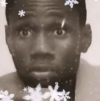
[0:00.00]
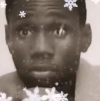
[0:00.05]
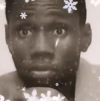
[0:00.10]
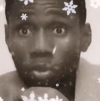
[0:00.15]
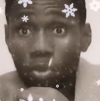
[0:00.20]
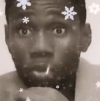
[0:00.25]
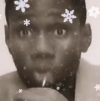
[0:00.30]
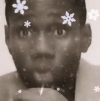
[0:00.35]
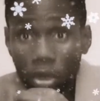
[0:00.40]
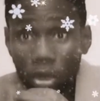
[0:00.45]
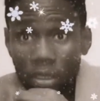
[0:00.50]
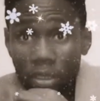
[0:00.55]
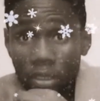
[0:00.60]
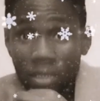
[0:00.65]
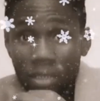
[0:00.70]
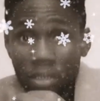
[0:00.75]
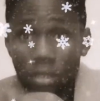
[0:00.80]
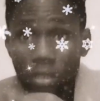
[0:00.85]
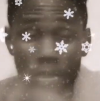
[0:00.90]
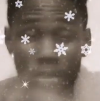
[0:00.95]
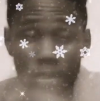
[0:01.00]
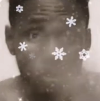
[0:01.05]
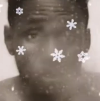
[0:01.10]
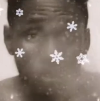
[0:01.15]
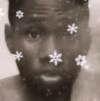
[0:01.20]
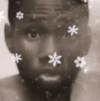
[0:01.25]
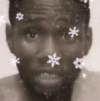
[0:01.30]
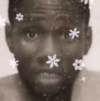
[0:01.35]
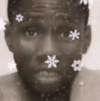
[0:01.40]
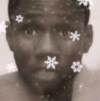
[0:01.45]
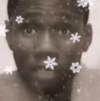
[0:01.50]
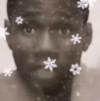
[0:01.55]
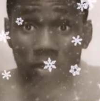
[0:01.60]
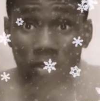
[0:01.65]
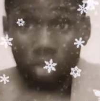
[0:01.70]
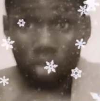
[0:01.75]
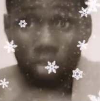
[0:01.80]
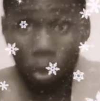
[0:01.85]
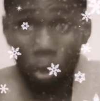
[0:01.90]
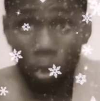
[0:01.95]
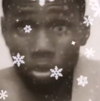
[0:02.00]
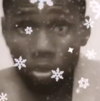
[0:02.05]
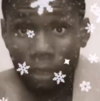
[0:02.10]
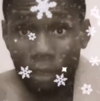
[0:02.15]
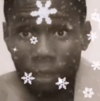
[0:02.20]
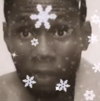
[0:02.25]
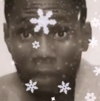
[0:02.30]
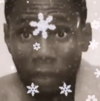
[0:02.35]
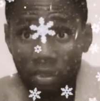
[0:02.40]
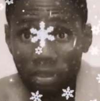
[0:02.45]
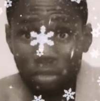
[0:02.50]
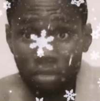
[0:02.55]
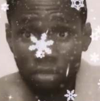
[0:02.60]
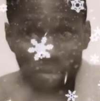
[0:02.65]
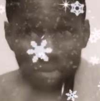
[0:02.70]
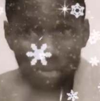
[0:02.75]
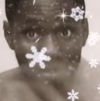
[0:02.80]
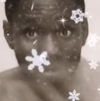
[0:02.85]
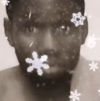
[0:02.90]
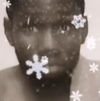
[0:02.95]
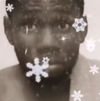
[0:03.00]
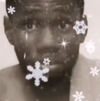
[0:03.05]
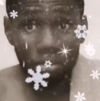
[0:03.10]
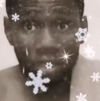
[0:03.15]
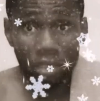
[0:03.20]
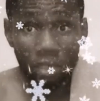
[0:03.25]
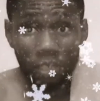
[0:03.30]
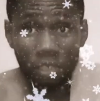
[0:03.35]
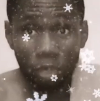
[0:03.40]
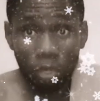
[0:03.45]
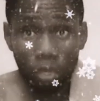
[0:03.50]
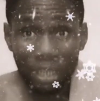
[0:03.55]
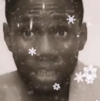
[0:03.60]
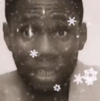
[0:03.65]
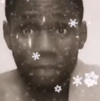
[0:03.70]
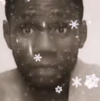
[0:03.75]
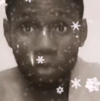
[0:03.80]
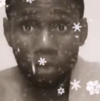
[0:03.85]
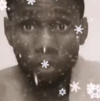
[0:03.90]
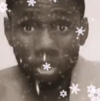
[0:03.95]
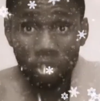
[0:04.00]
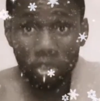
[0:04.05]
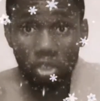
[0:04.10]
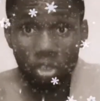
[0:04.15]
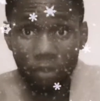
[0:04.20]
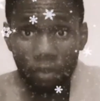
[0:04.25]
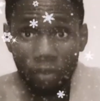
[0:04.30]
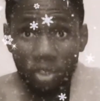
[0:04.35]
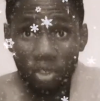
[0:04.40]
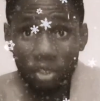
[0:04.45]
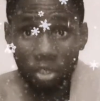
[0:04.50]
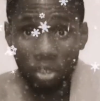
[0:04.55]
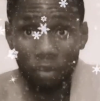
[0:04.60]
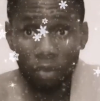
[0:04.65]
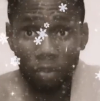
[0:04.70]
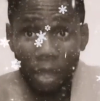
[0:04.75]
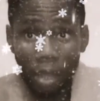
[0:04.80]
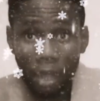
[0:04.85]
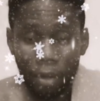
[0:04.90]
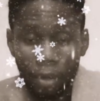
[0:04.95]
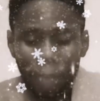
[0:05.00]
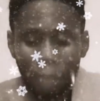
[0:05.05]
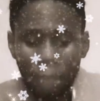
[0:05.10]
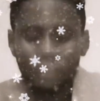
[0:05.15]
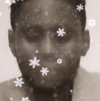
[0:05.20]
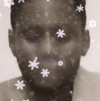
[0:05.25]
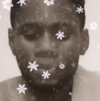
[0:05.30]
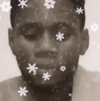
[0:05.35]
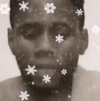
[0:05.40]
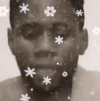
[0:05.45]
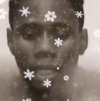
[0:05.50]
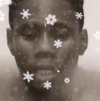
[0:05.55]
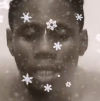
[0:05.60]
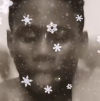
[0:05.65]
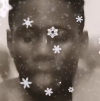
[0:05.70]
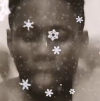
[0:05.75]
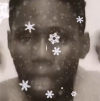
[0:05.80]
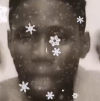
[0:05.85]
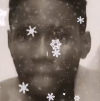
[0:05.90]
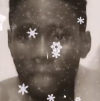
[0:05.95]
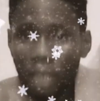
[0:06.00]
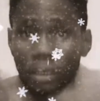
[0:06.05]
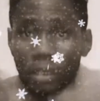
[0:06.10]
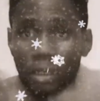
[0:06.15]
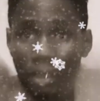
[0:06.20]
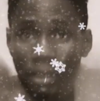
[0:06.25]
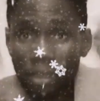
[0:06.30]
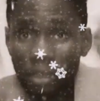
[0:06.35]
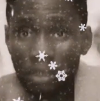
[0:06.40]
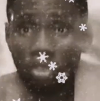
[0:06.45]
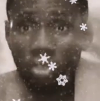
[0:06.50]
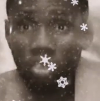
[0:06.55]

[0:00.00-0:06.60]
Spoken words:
words, those he told about his mother's imposition of a choice of career, and not